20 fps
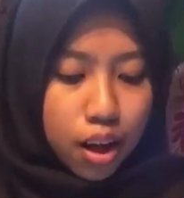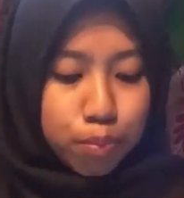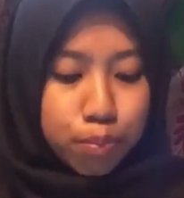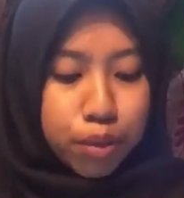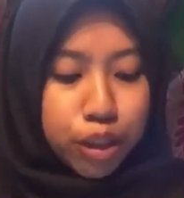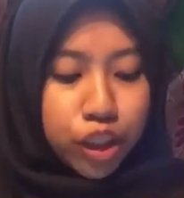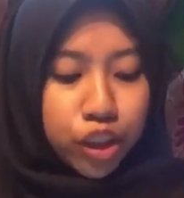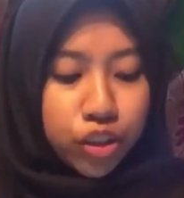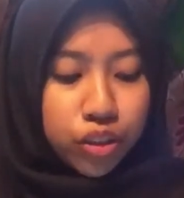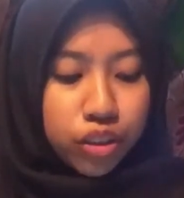
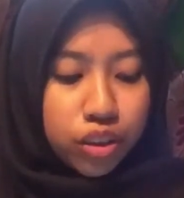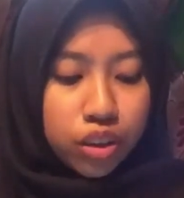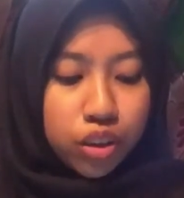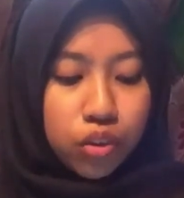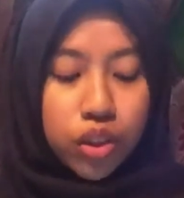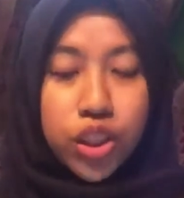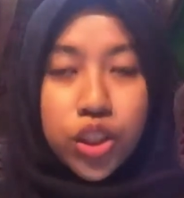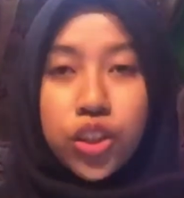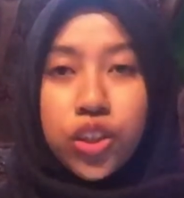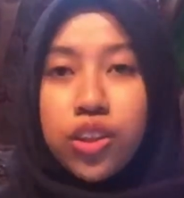Be sure
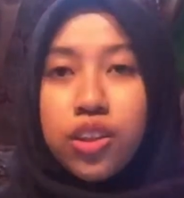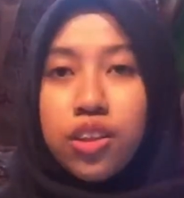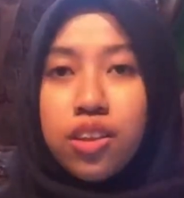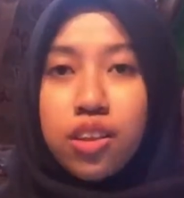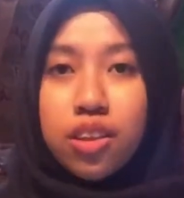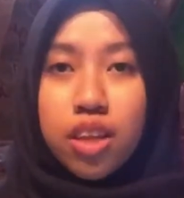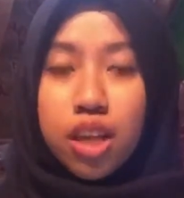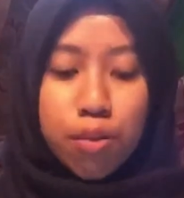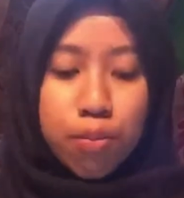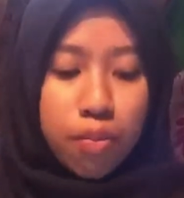to include the
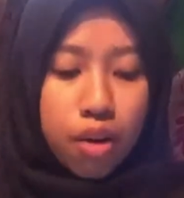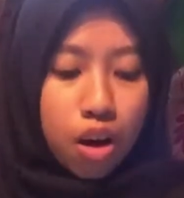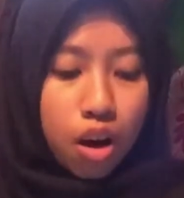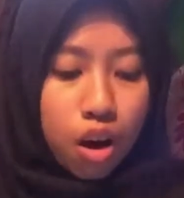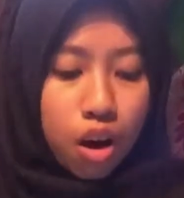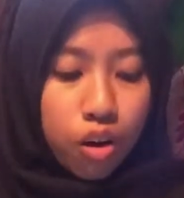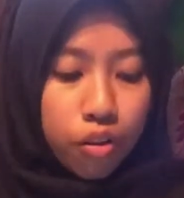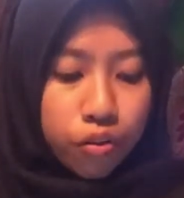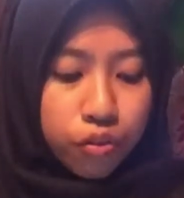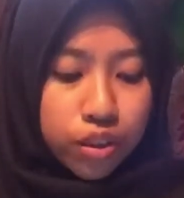name
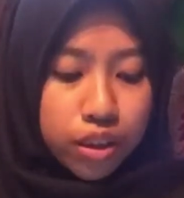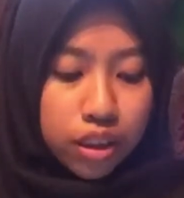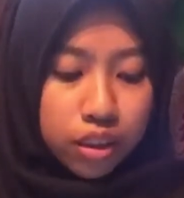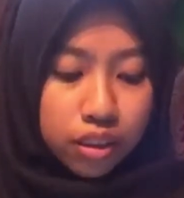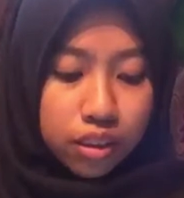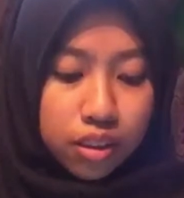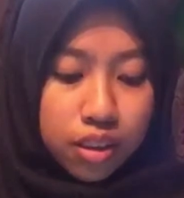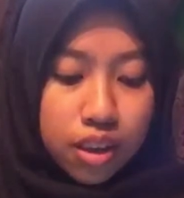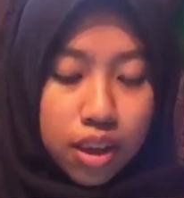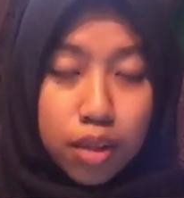of
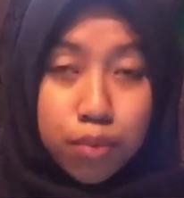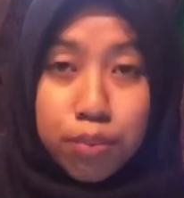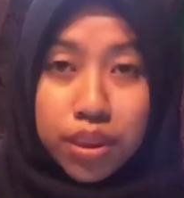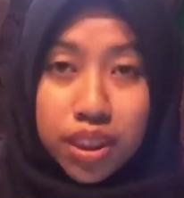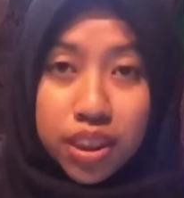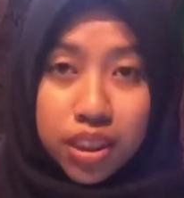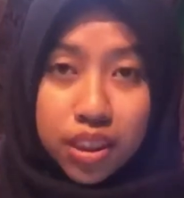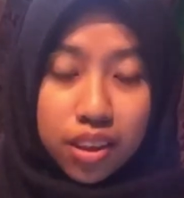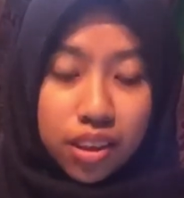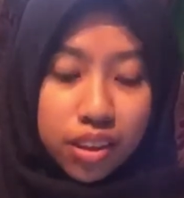the
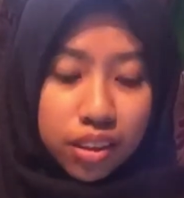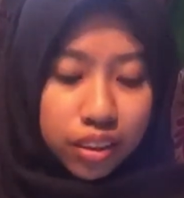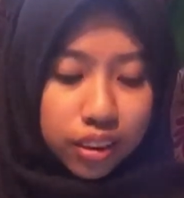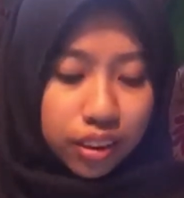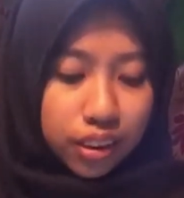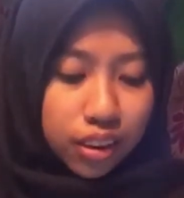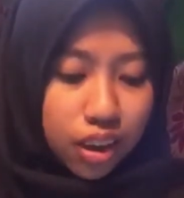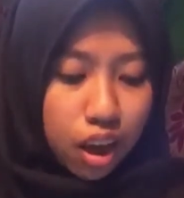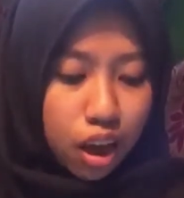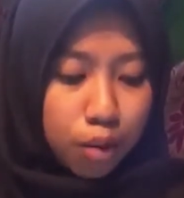company,
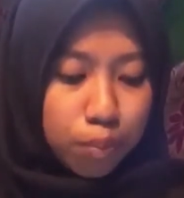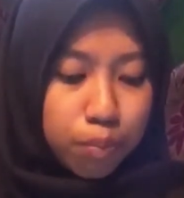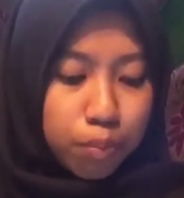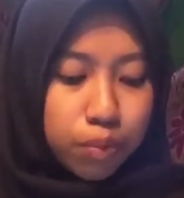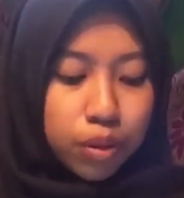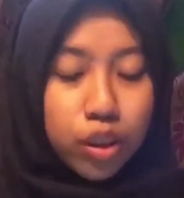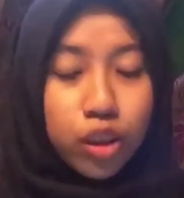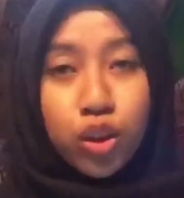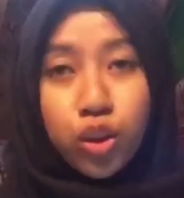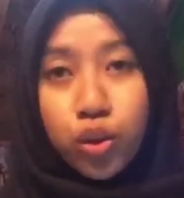job,
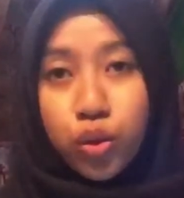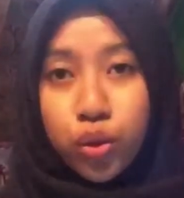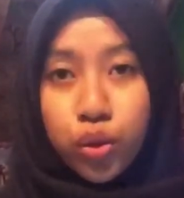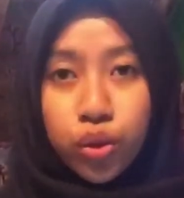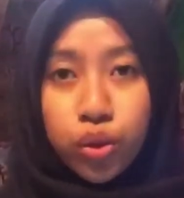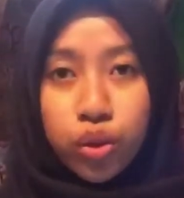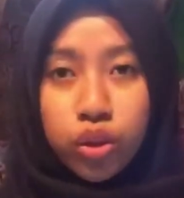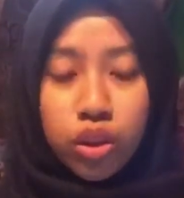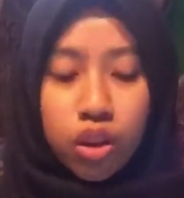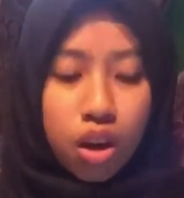
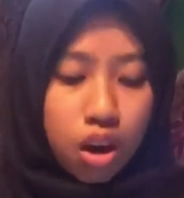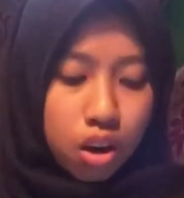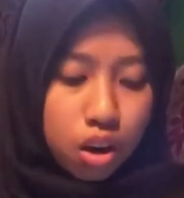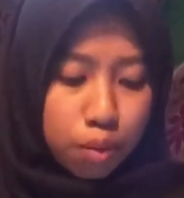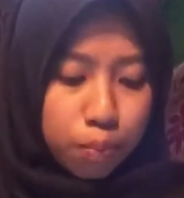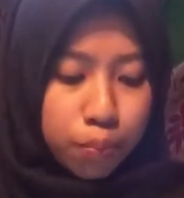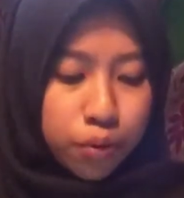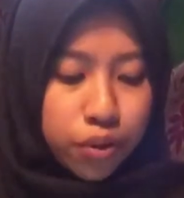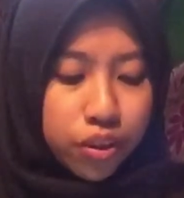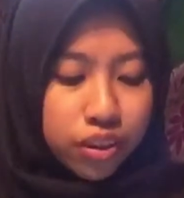school, or
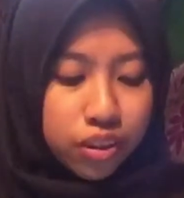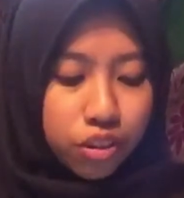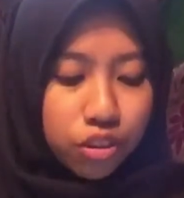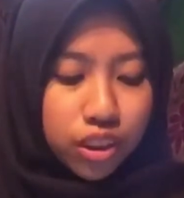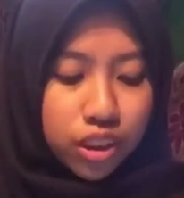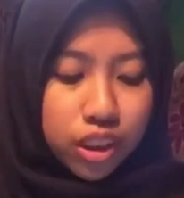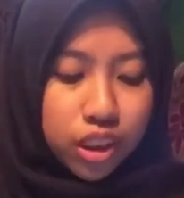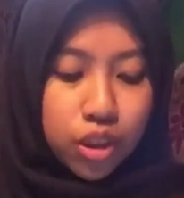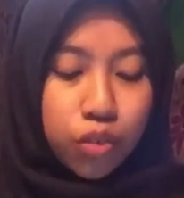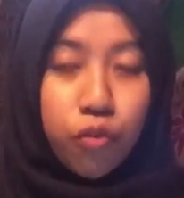
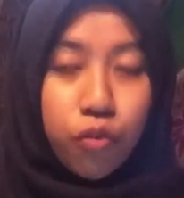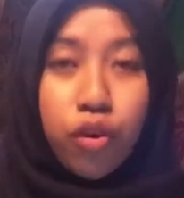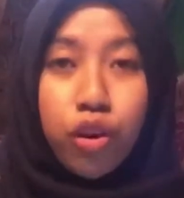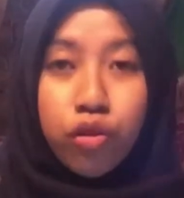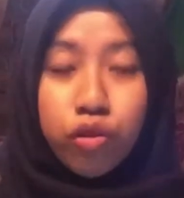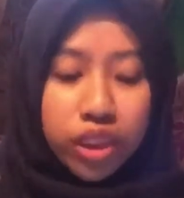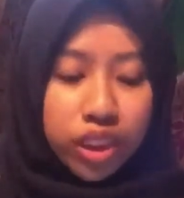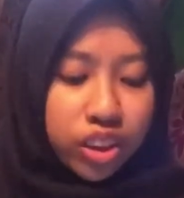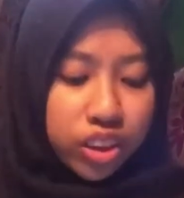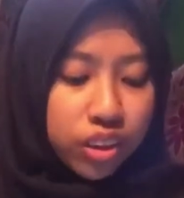opportunity for
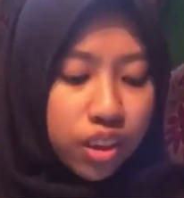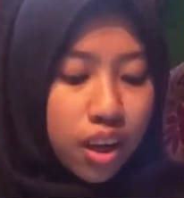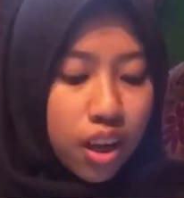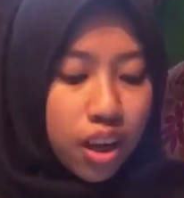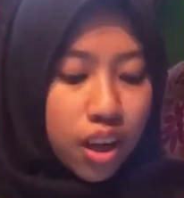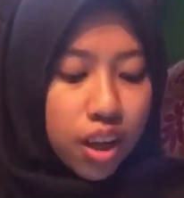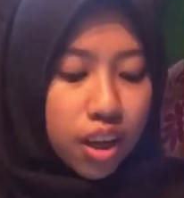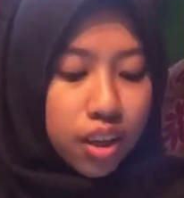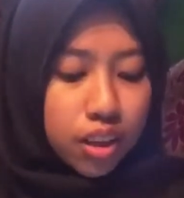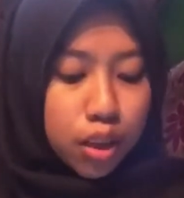which
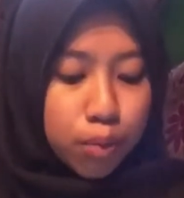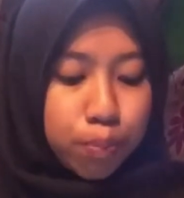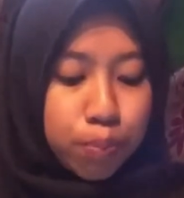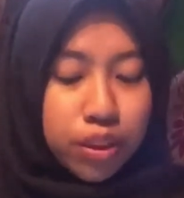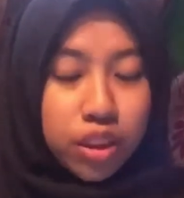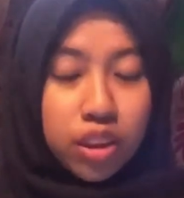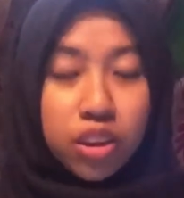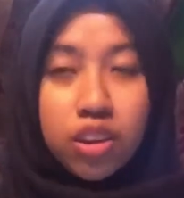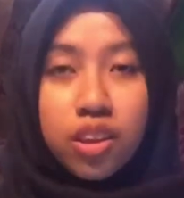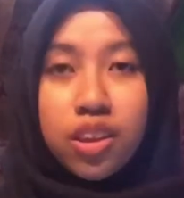the
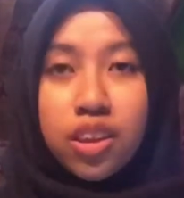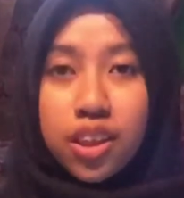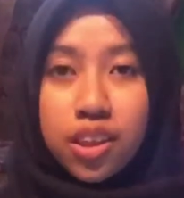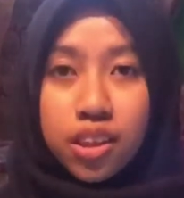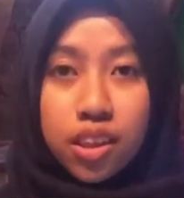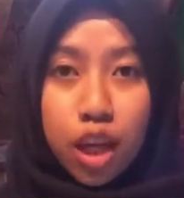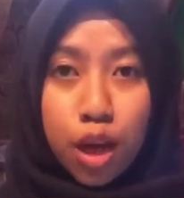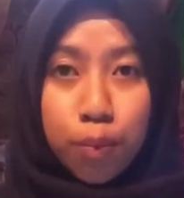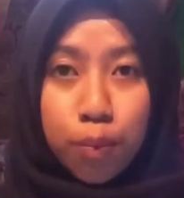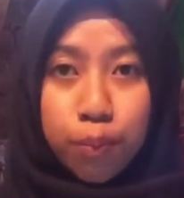person
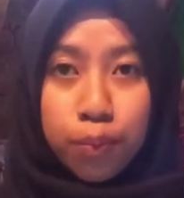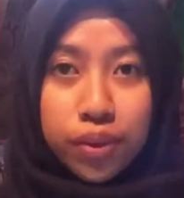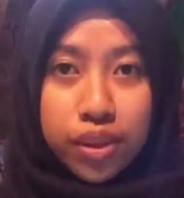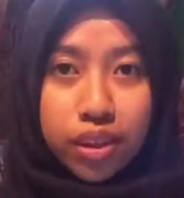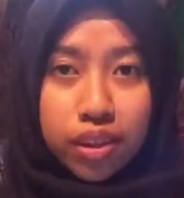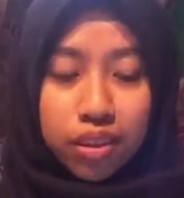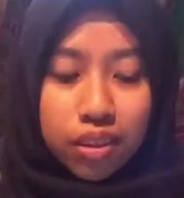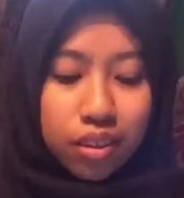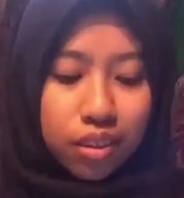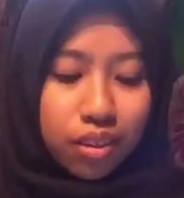is applying.